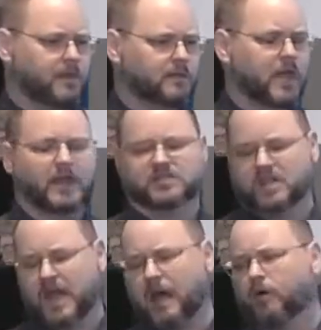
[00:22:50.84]
that is
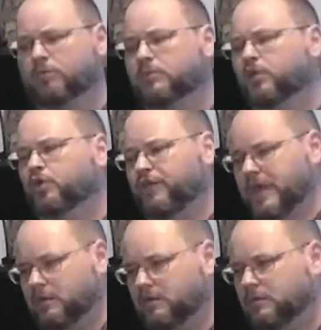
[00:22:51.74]
now a
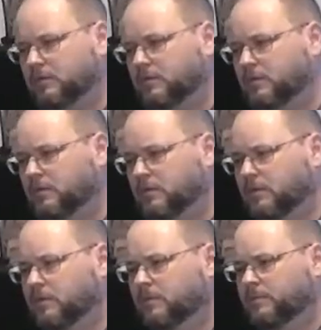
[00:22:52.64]
movie
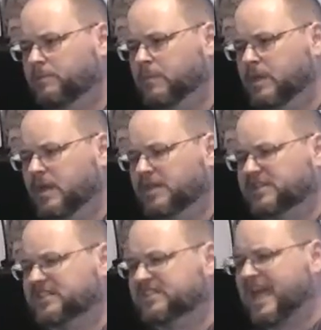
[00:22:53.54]
is
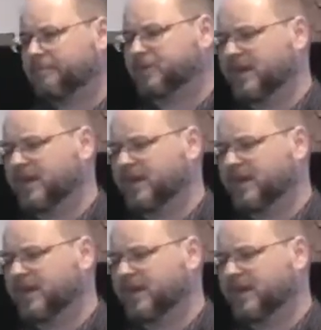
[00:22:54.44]
accepted